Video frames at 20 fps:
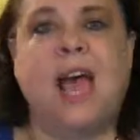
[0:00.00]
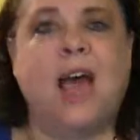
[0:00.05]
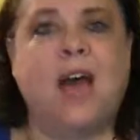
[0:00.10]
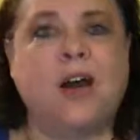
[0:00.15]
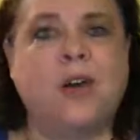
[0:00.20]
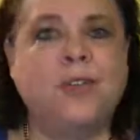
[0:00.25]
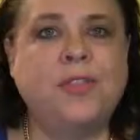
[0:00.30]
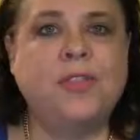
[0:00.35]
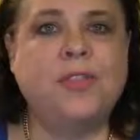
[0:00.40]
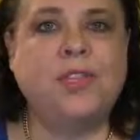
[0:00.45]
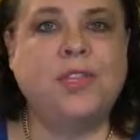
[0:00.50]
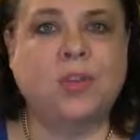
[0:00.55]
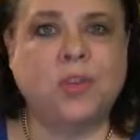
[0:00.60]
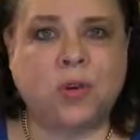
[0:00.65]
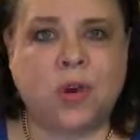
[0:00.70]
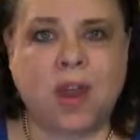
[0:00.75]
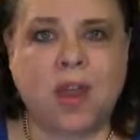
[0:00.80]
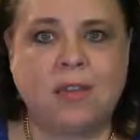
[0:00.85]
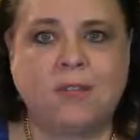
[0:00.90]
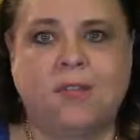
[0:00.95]
Healthy
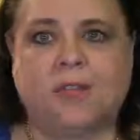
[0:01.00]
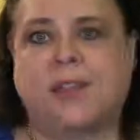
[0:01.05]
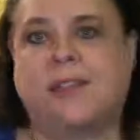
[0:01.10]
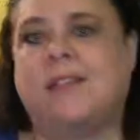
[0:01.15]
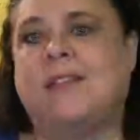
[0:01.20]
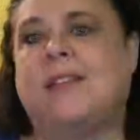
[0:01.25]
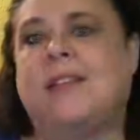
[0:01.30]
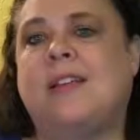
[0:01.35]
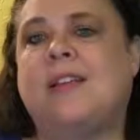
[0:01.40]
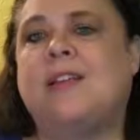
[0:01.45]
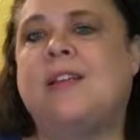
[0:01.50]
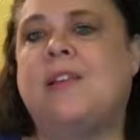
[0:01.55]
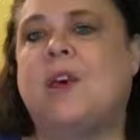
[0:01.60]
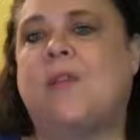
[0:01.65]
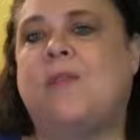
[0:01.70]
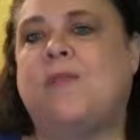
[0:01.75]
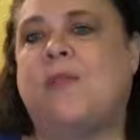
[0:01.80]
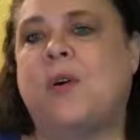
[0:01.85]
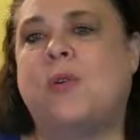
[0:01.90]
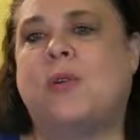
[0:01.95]
striving is
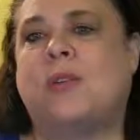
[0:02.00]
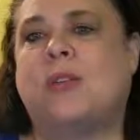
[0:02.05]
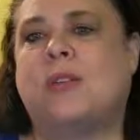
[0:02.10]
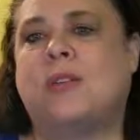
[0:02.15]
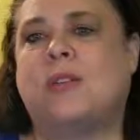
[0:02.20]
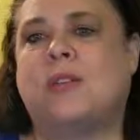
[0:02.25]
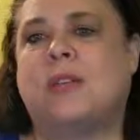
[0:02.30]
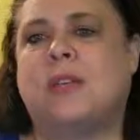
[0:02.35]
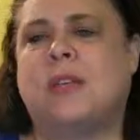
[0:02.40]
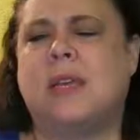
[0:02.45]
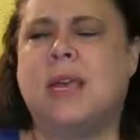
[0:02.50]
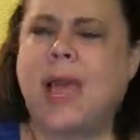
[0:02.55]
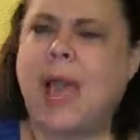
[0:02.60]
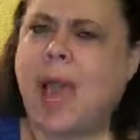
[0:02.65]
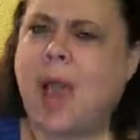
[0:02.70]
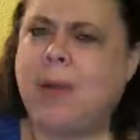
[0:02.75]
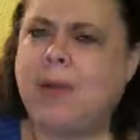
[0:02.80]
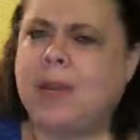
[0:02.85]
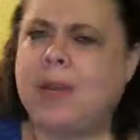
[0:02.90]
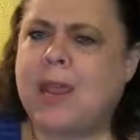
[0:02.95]
self-focused.
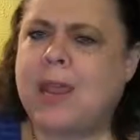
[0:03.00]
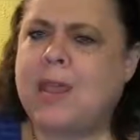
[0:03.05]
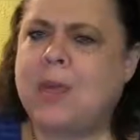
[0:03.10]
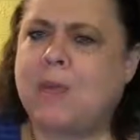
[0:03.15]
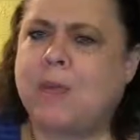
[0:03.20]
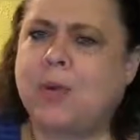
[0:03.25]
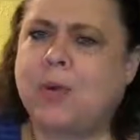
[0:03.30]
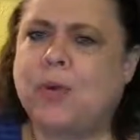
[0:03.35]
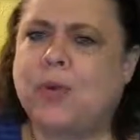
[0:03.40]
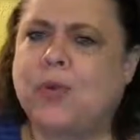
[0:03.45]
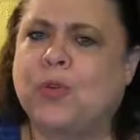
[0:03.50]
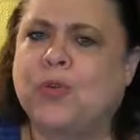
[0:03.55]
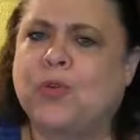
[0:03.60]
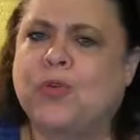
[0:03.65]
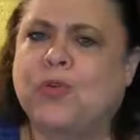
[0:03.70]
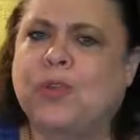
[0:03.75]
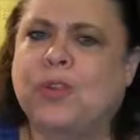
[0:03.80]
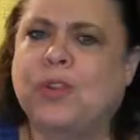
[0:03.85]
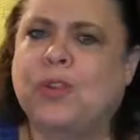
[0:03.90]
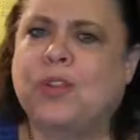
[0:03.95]
How can I
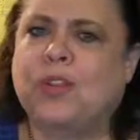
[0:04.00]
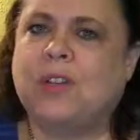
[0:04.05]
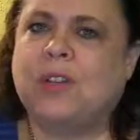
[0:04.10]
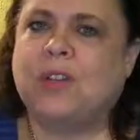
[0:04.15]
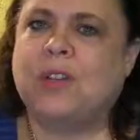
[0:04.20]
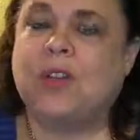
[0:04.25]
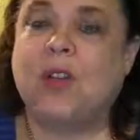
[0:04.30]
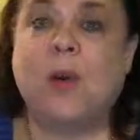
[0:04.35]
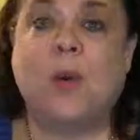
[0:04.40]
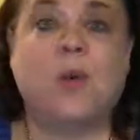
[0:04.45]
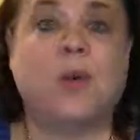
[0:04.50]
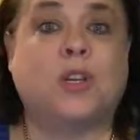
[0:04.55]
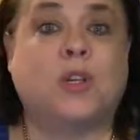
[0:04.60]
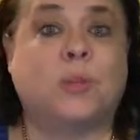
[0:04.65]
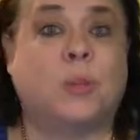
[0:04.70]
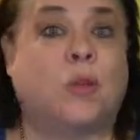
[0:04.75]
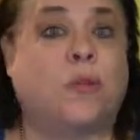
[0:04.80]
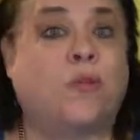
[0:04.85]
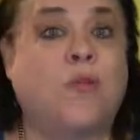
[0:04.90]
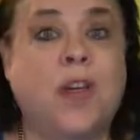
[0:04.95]
improve? Whereas
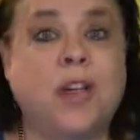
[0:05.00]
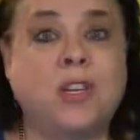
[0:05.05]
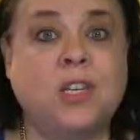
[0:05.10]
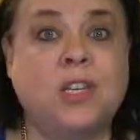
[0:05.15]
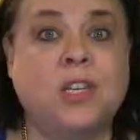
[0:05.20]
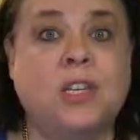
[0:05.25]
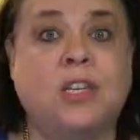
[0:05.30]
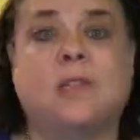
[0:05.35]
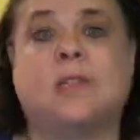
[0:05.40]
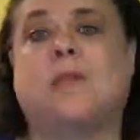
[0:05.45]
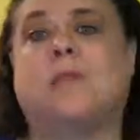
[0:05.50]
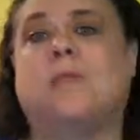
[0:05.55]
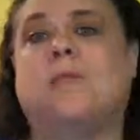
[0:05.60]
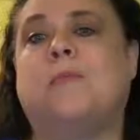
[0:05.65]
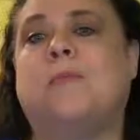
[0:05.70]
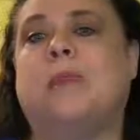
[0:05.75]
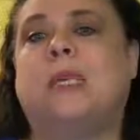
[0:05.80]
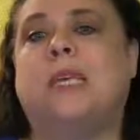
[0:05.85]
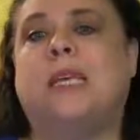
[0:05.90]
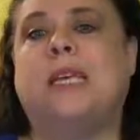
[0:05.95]

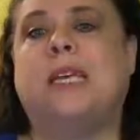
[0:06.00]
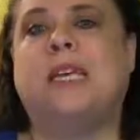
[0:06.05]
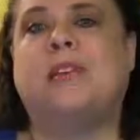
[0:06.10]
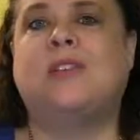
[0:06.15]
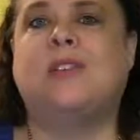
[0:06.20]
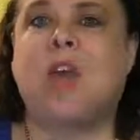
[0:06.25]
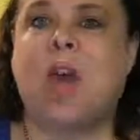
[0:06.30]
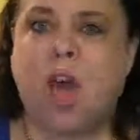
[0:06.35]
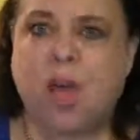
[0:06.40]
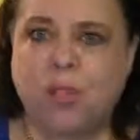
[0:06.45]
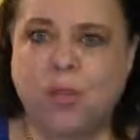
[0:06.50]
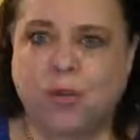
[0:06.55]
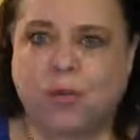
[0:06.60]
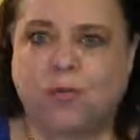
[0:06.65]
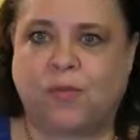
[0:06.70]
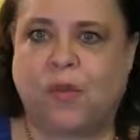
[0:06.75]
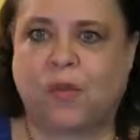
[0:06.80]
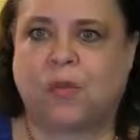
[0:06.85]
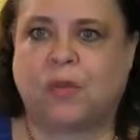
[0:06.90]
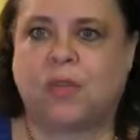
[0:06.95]
perfectionism is
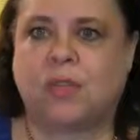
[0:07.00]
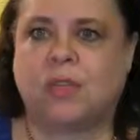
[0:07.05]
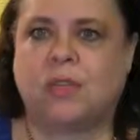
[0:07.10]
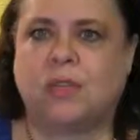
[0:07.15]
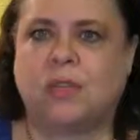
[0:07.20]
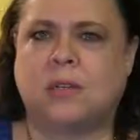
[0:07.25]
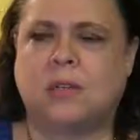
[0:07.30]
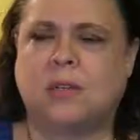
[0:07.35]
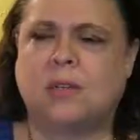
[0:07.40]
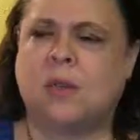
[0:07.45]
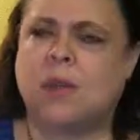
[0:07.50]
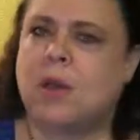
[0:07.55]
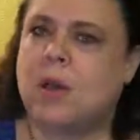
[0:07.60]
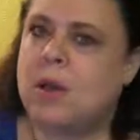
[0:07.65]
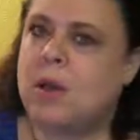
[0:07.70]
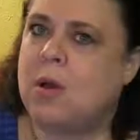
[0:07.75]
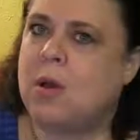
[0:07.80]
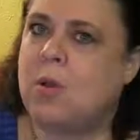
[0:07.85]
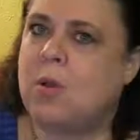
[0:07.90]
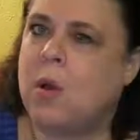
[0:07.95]
other-focused.
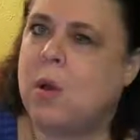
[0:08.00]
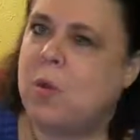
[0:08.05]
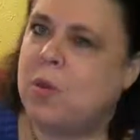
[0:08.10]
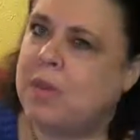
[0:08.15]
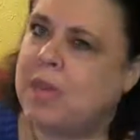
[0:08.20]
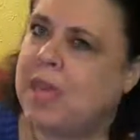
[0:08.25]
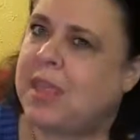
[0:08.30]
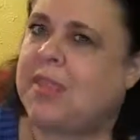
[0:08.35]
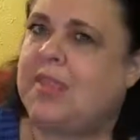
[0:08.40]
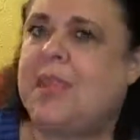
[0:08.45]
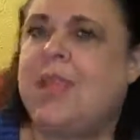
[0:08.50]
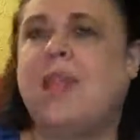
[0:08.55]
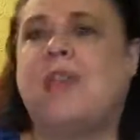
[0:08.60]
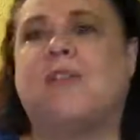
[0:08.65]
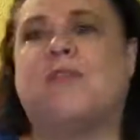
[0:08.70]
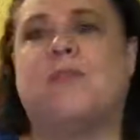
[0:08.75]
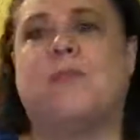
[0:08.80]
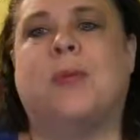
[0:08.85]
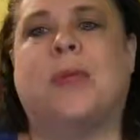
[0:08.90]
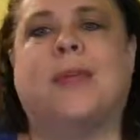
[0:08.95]
What will they think
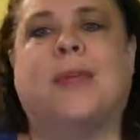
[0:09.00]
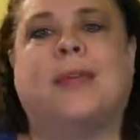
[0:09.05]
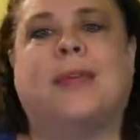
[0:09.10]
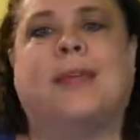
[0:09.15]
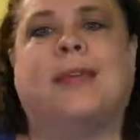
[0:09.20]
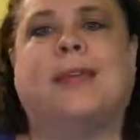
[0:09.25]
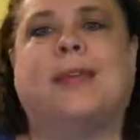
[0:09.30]
of me?